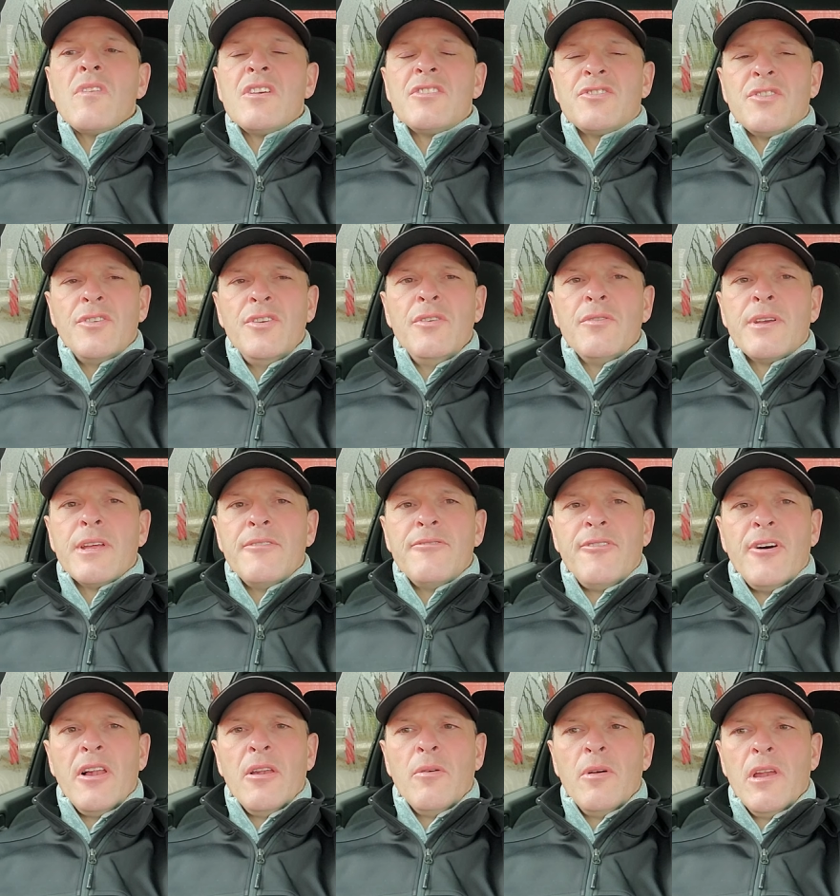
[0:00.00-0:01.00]
So you can
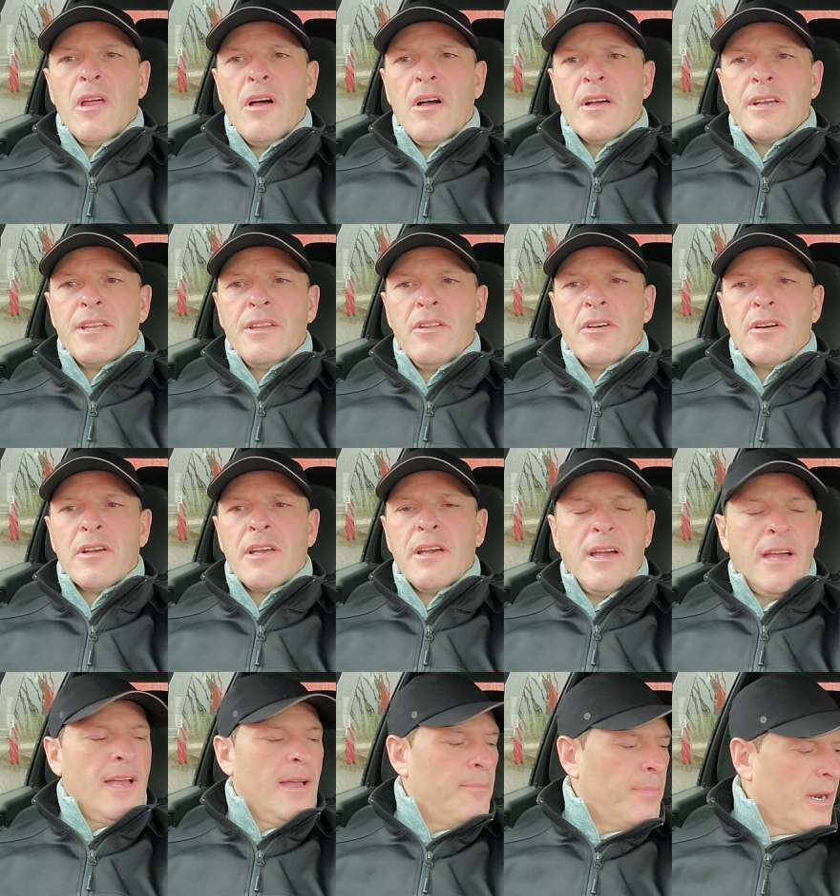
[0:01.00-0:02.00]
follow along and look,
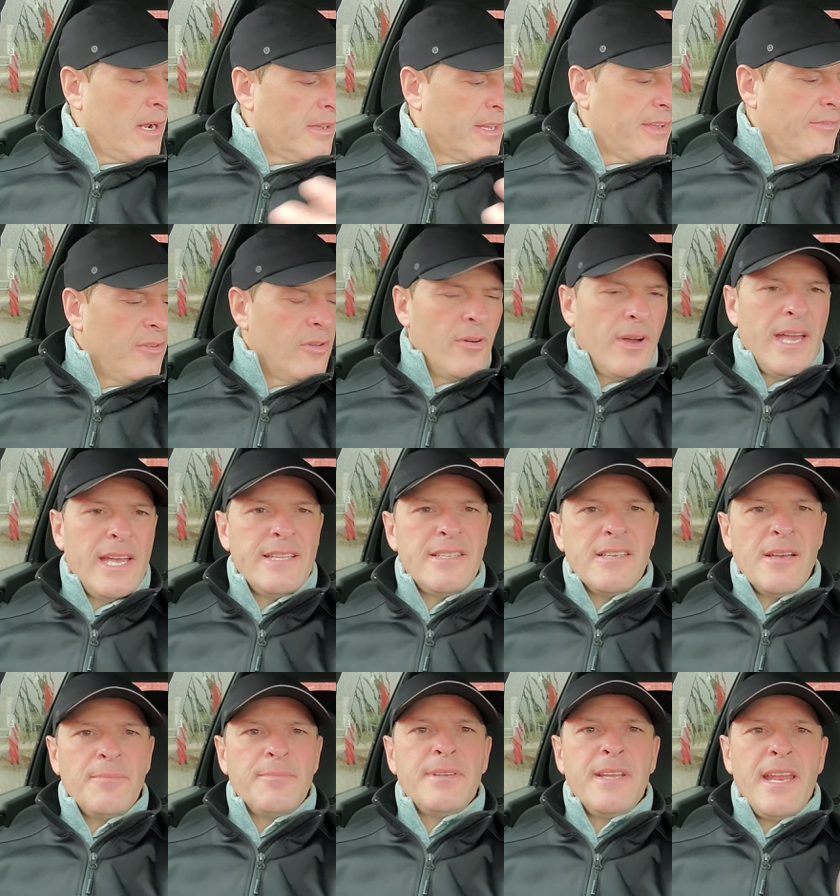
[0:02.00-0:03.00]
uh, but I'll give you a
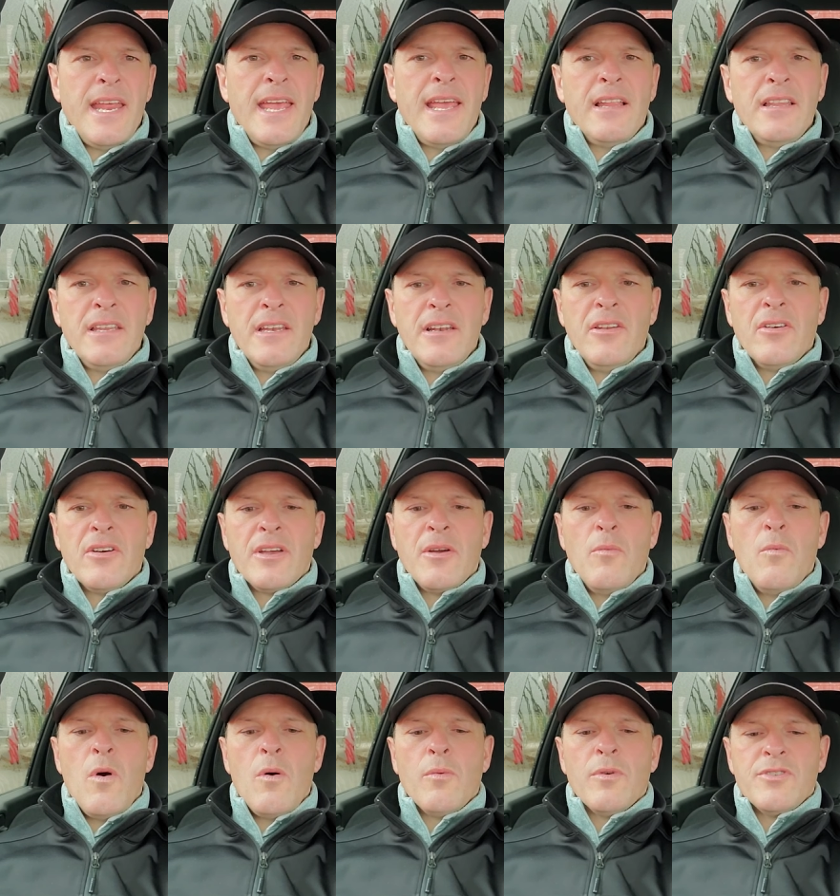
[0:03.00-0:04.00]
heads up today, a little look
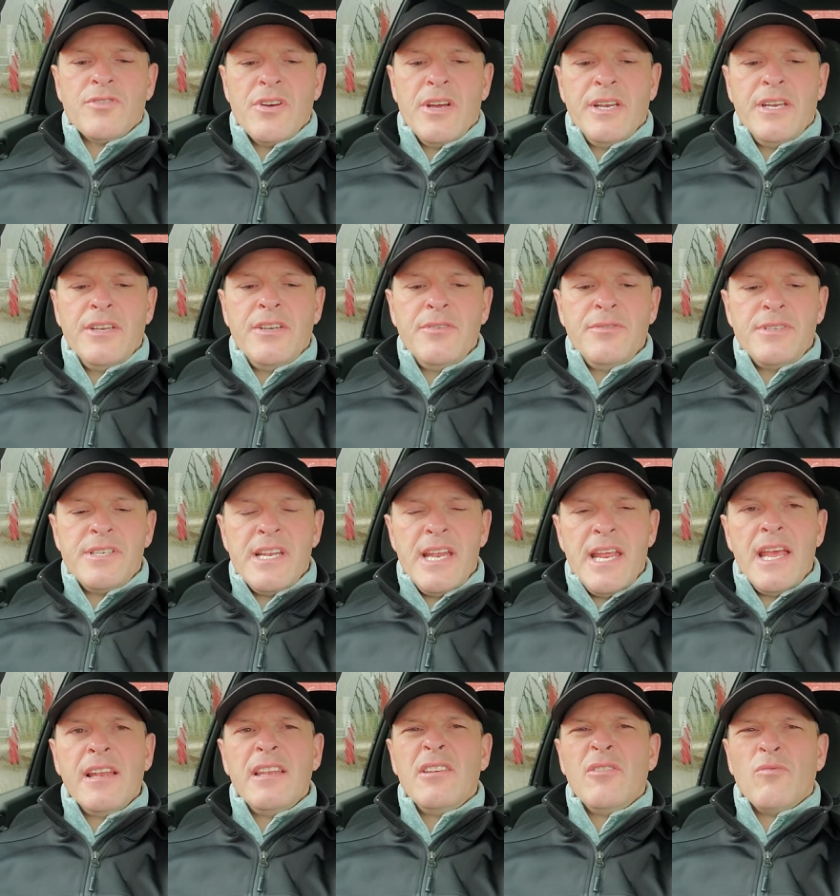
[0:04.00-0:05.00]
at what we're trying to do
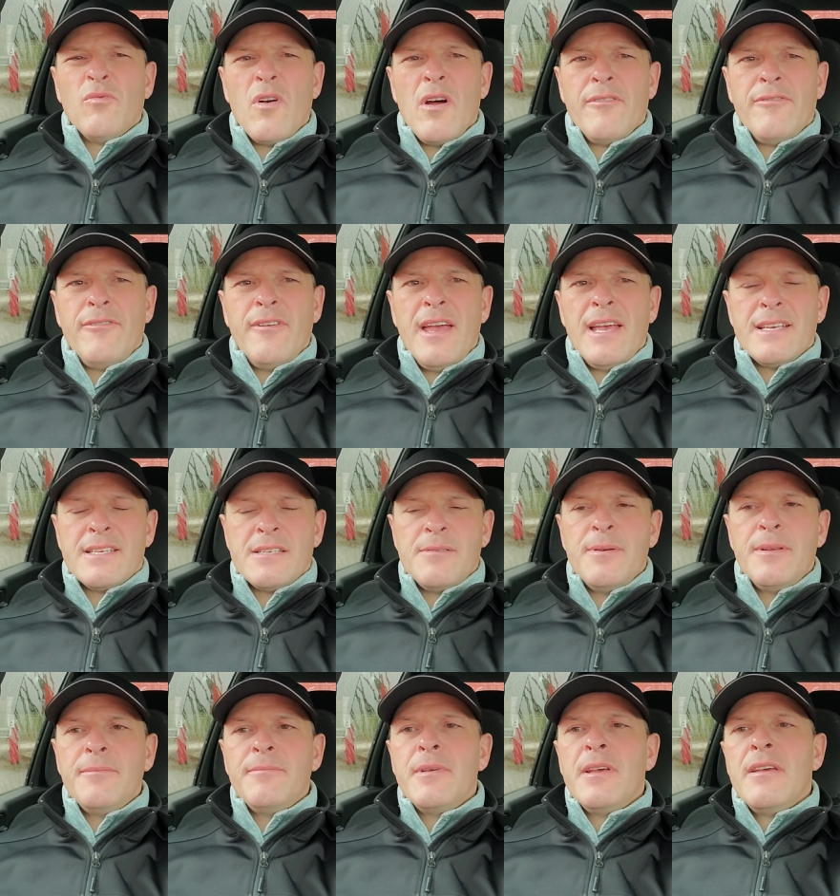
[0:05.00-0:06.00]
today, a little rough
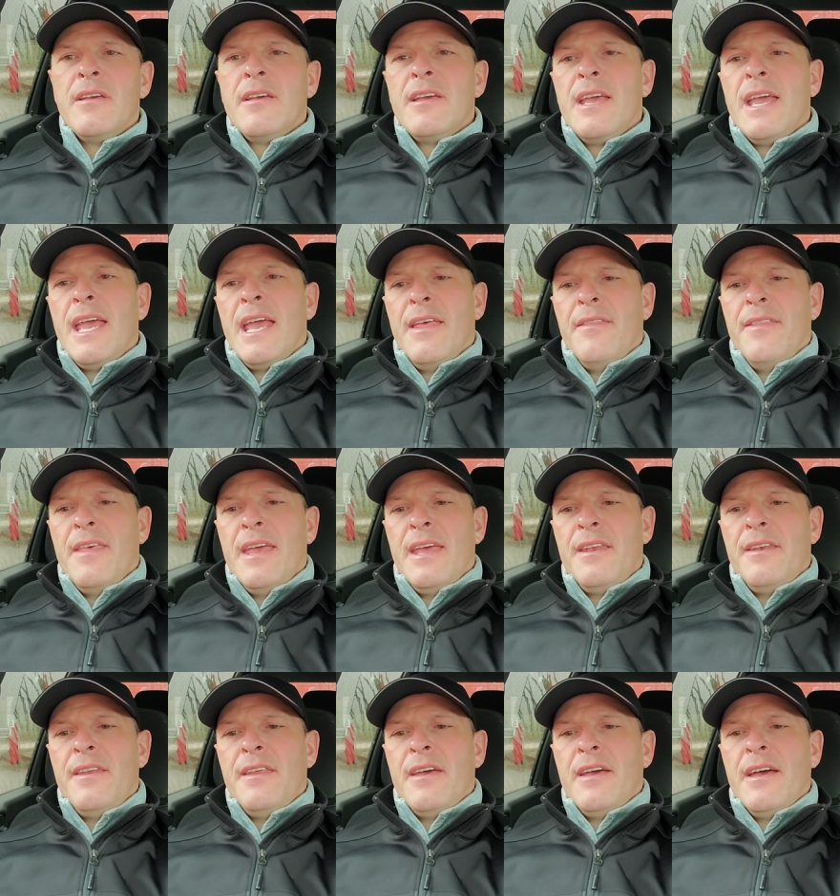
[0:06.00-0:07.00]
estimate. And
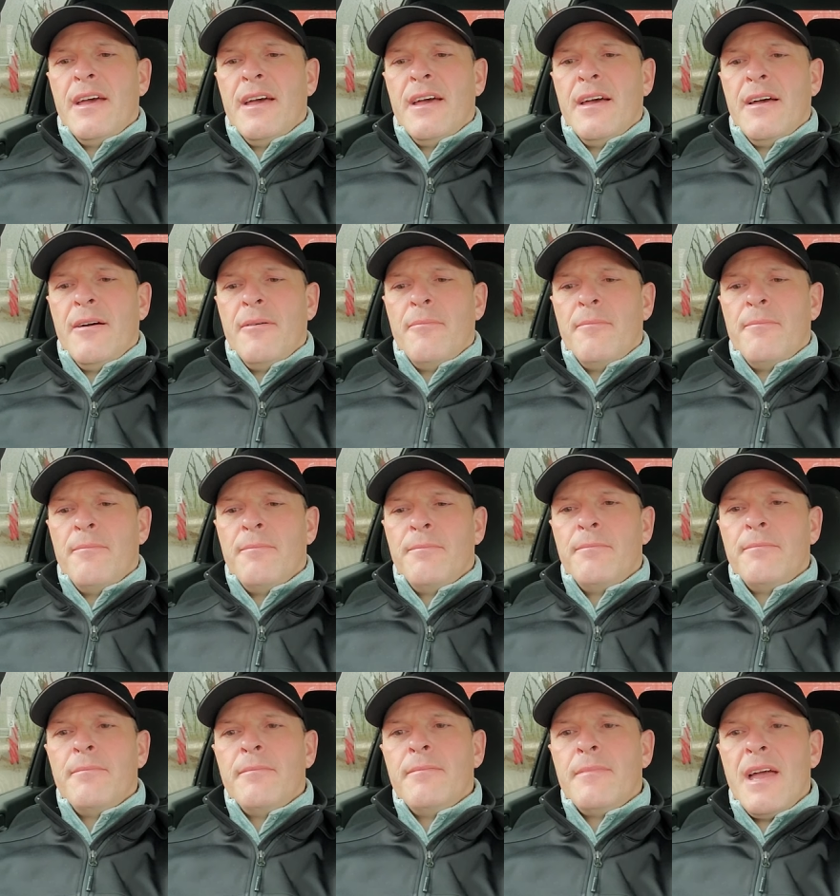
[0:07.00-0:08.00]
then um,
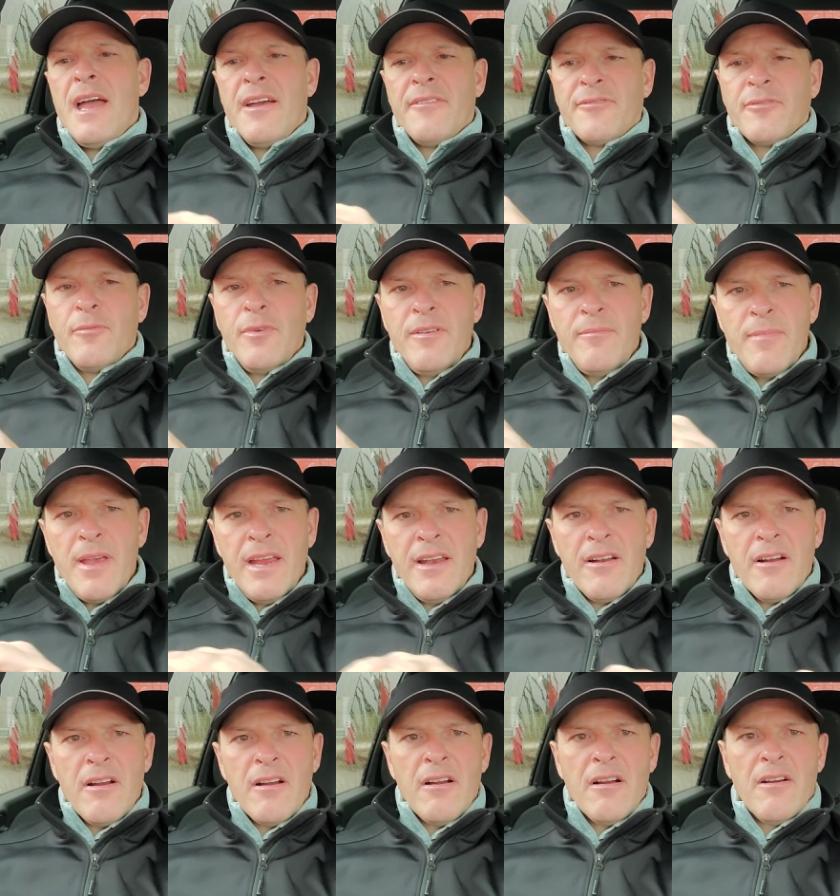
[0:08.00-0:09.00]
after we made
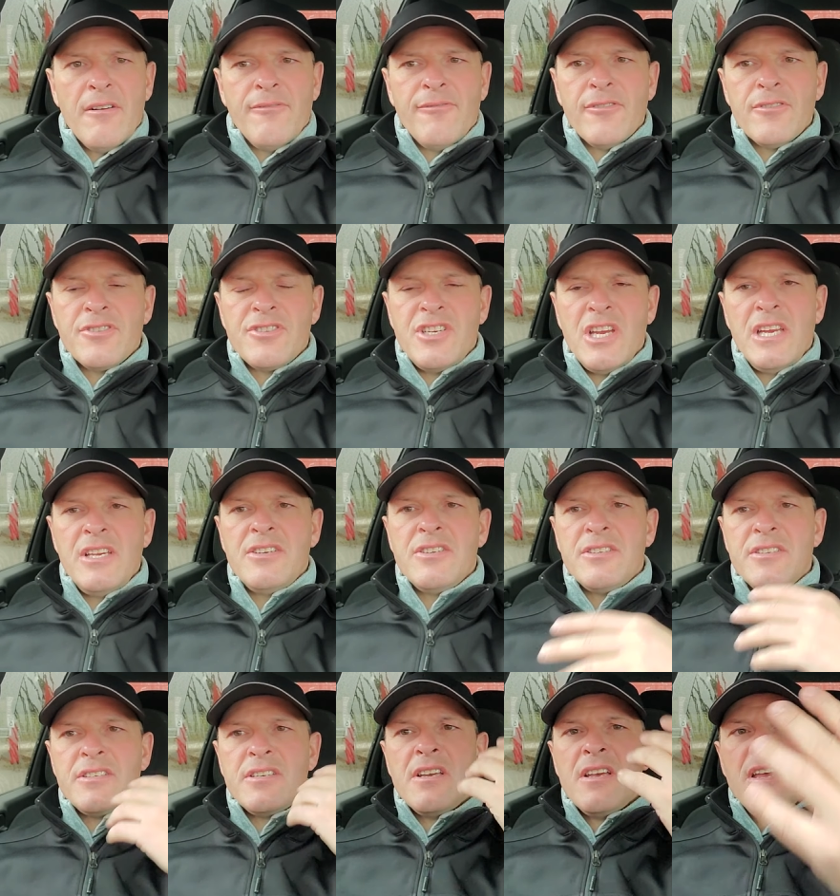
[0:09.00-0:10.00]
our, our first
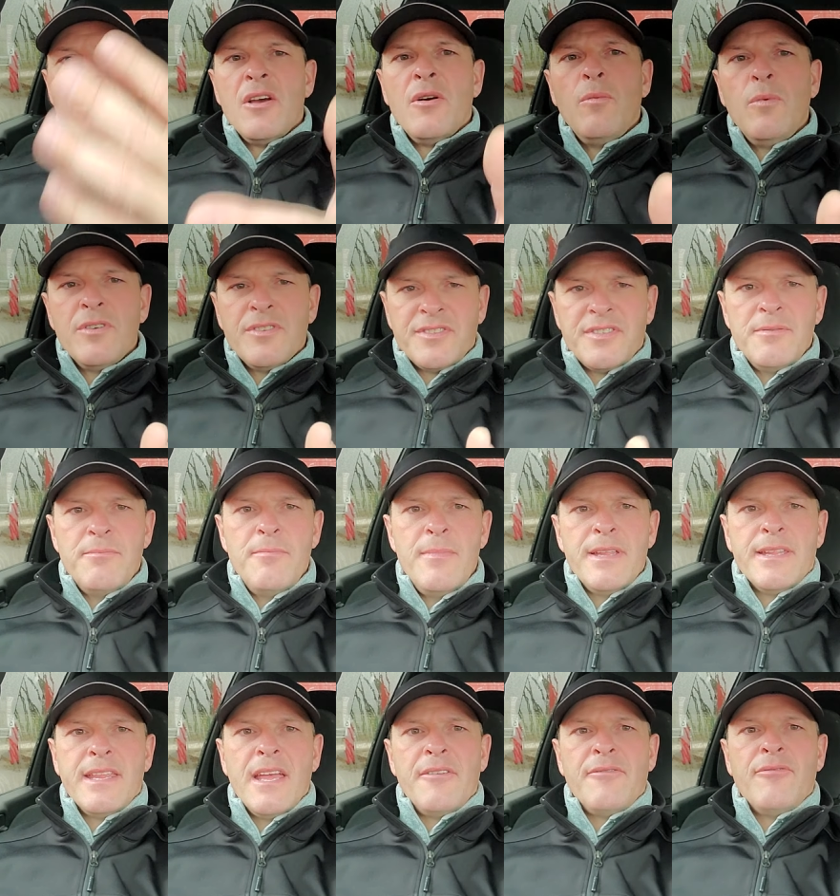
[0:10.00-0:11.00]
changes, we'll
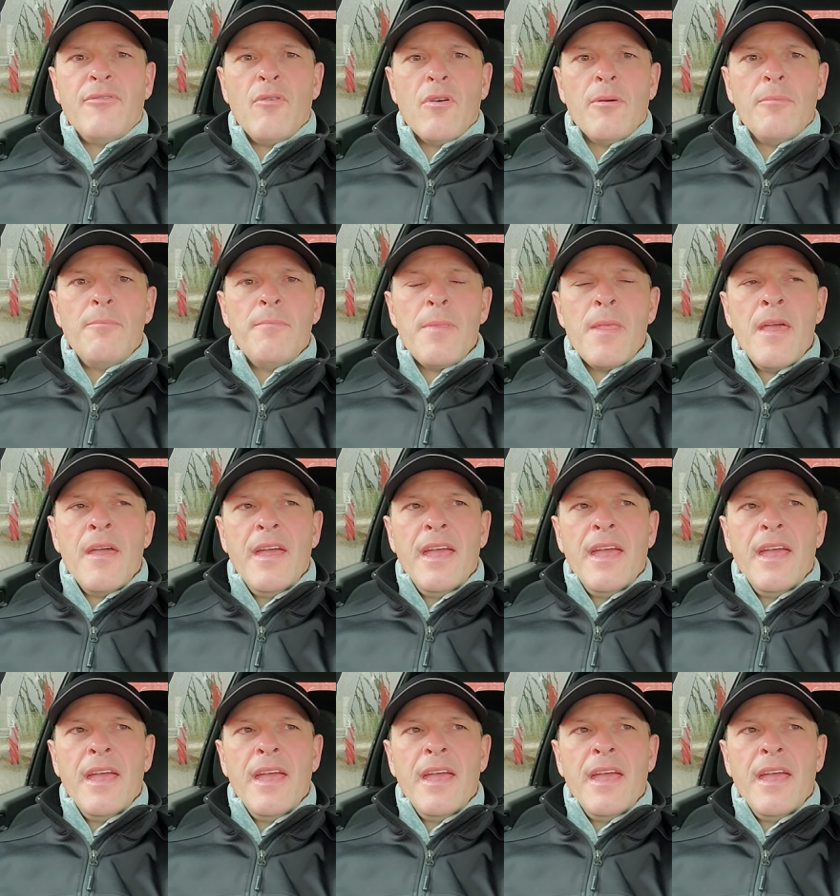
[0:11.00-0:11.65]
submit that form.